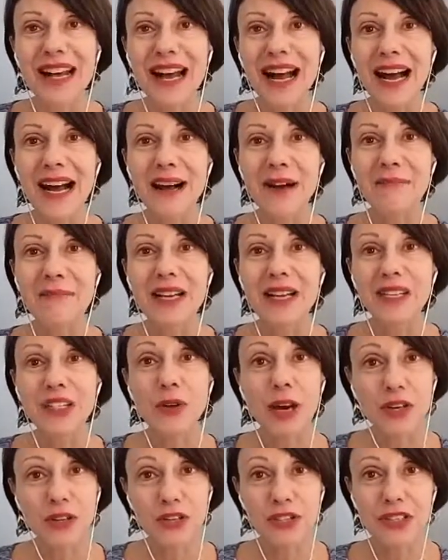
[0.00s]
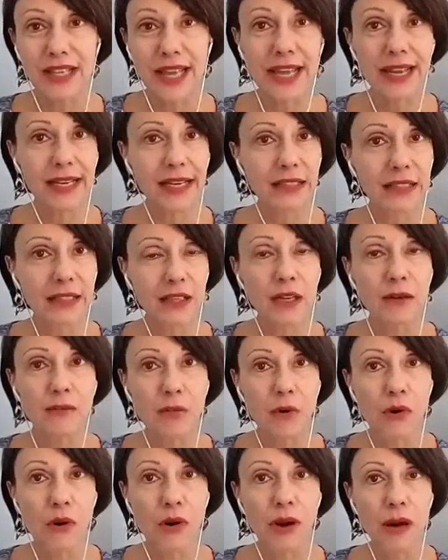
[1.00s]
So understanding a little
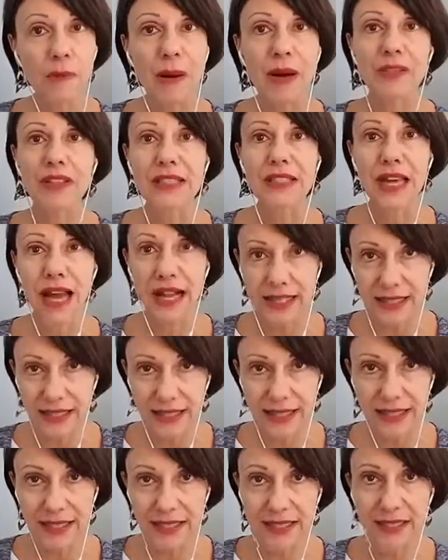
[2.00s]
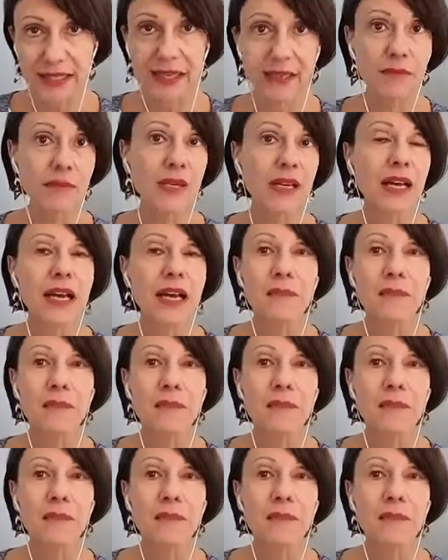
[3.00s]
more about the tax system,